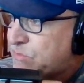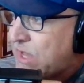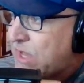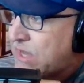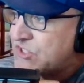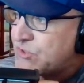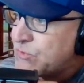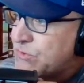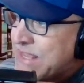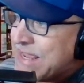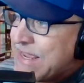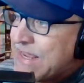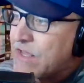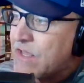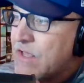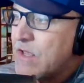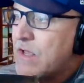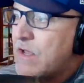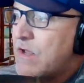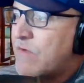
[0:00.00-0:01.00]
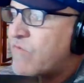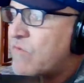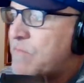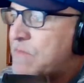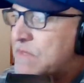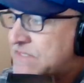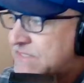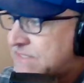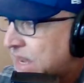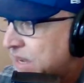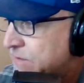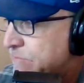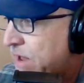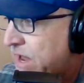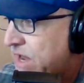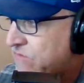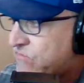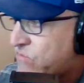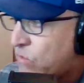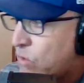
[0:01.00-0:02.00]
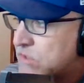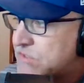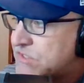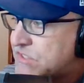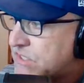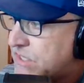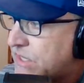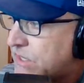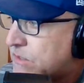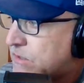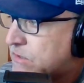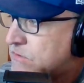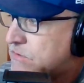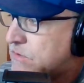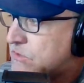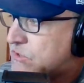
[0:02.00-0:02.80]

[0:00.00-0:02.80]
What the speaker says: you need from the site made for skilled